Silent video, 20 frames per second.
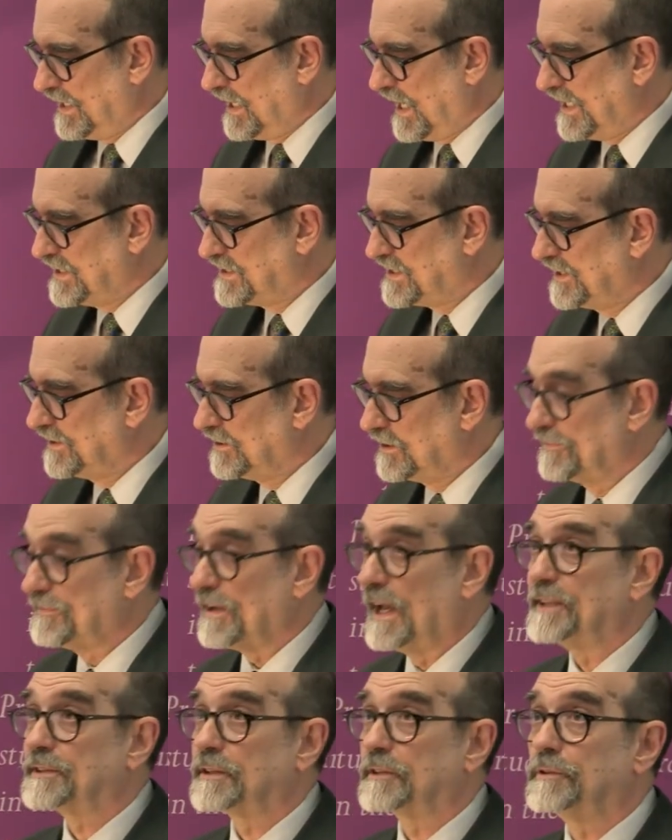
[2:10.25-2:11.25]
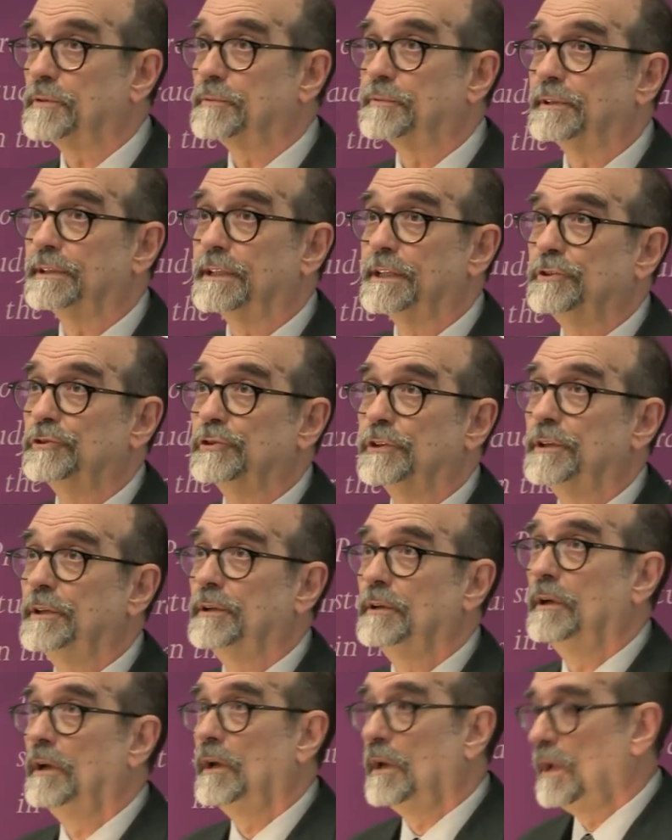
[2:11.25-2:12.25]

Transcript: ideal of ethical religion,